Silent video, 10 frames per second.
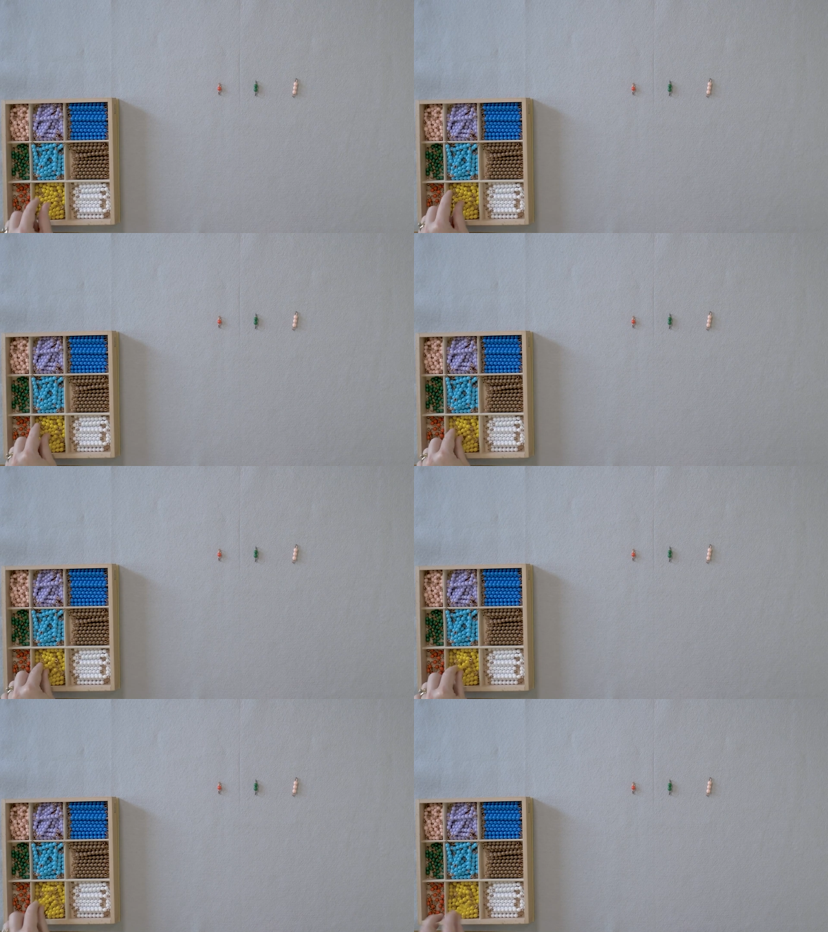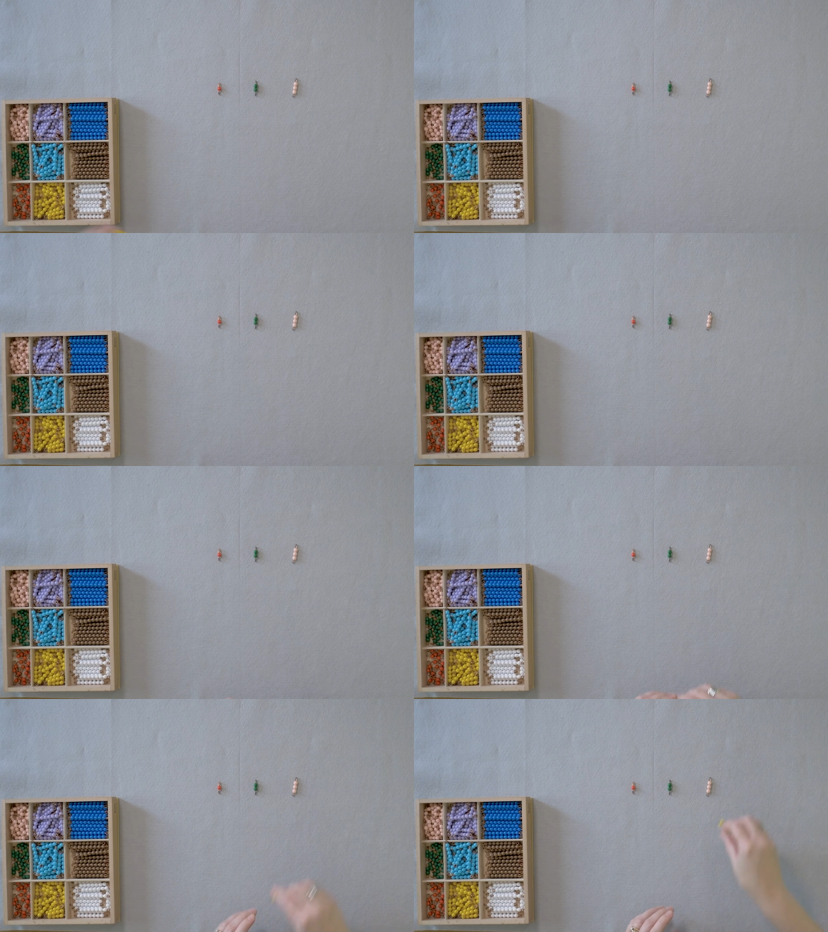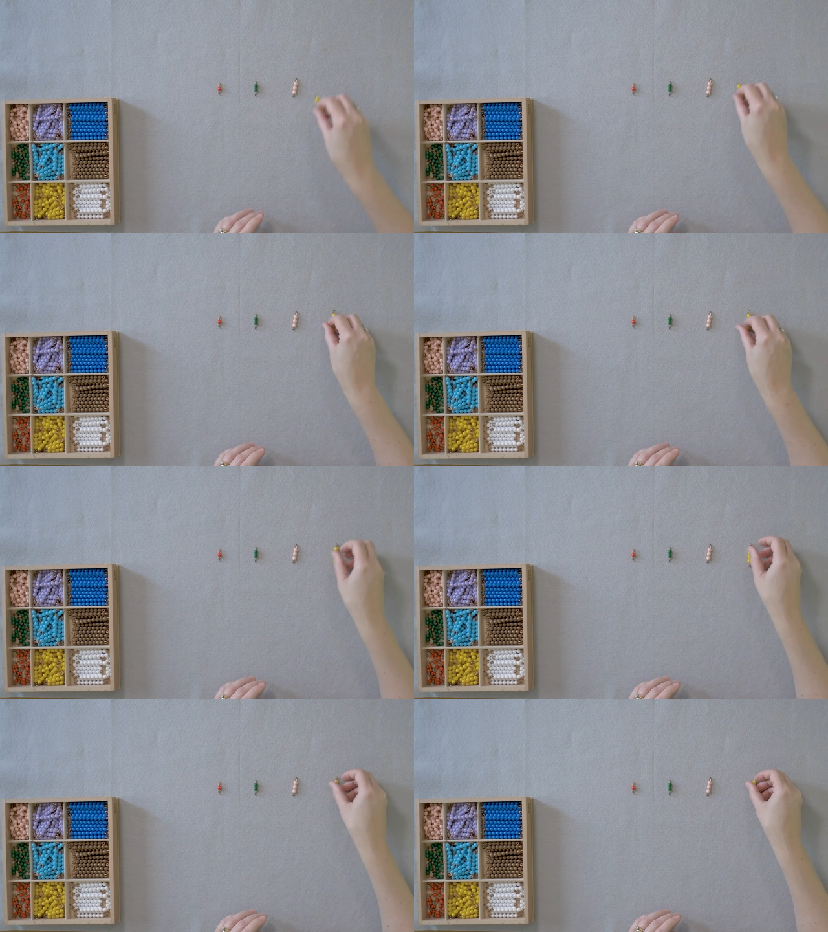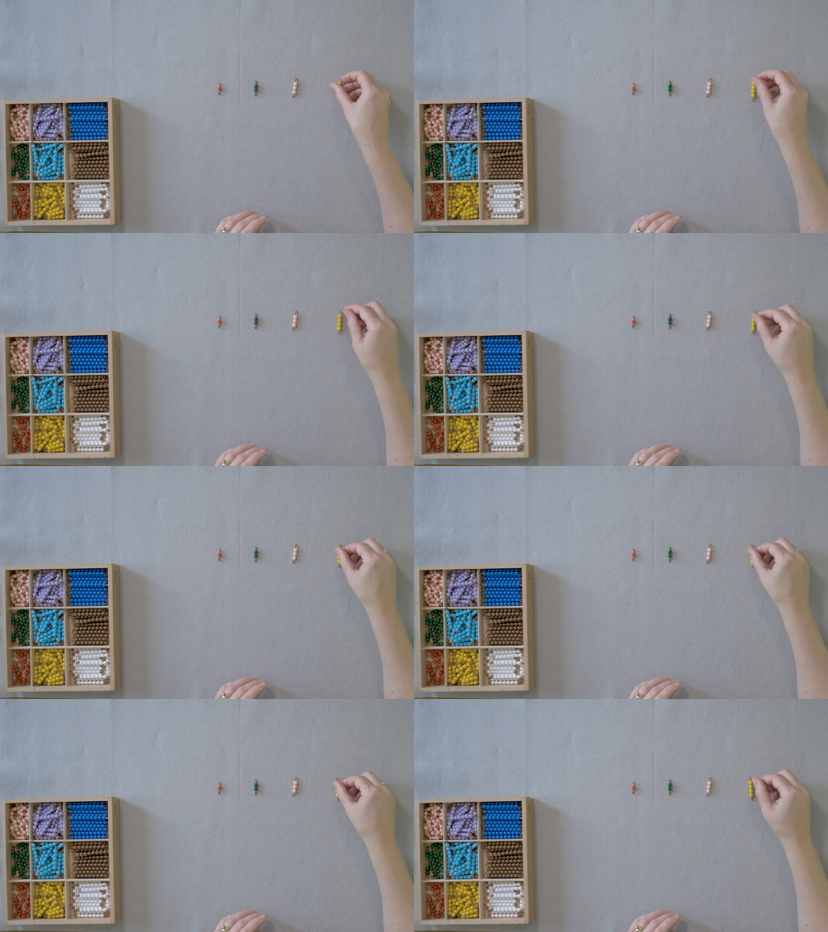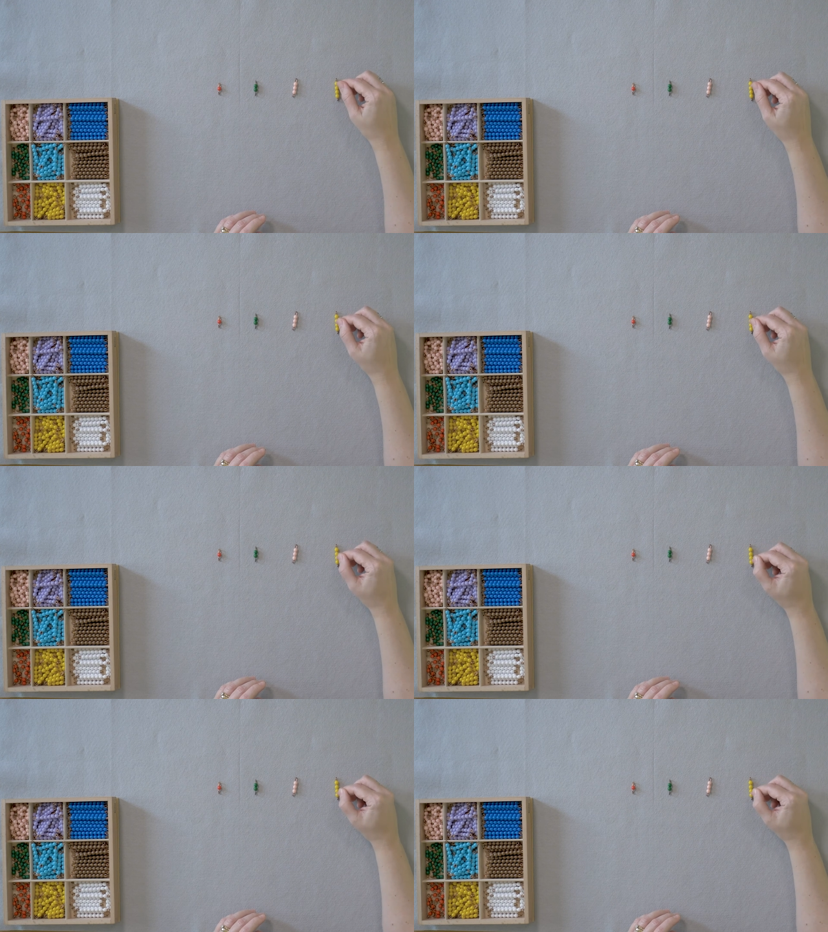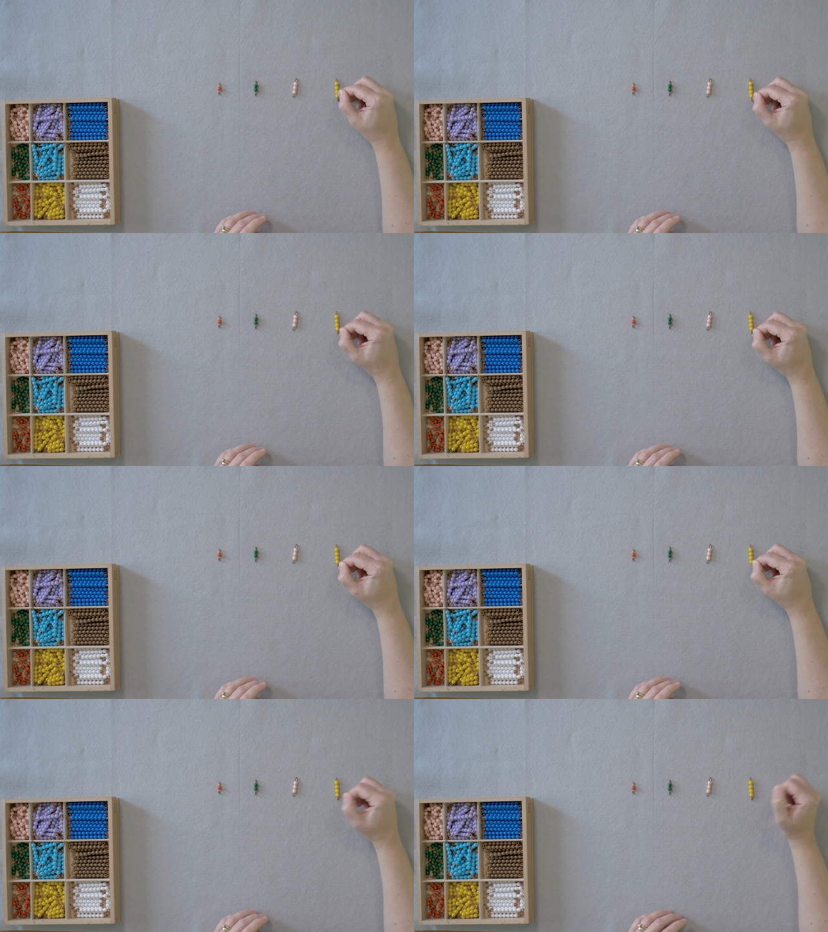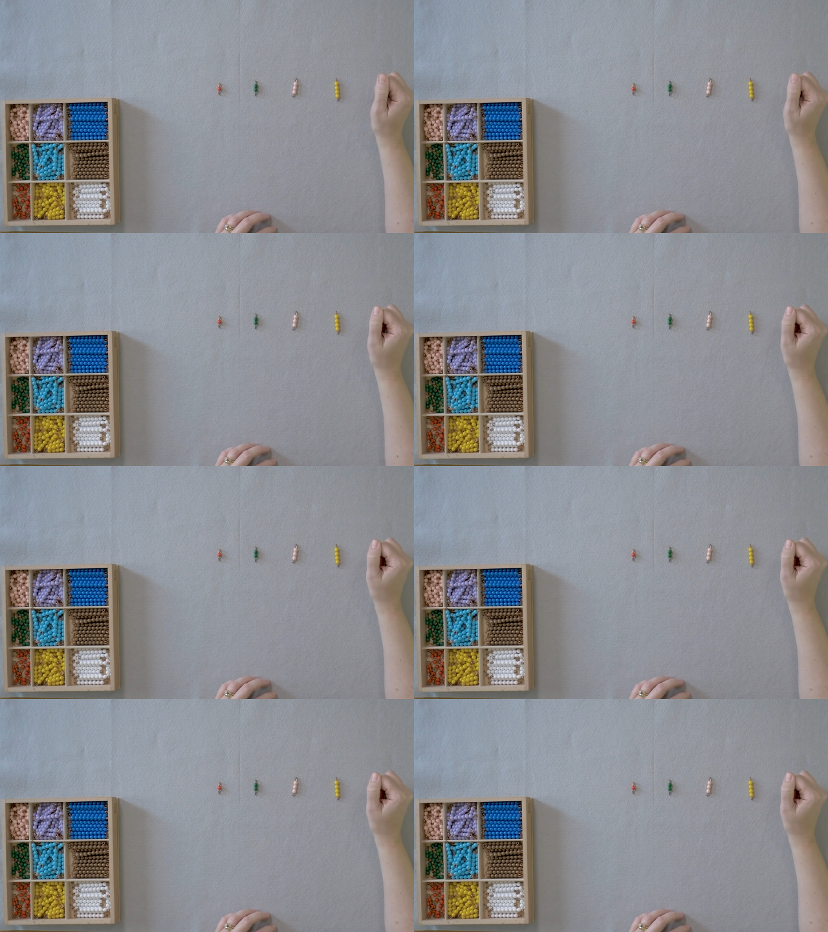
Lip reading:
[unreadable: no face in view]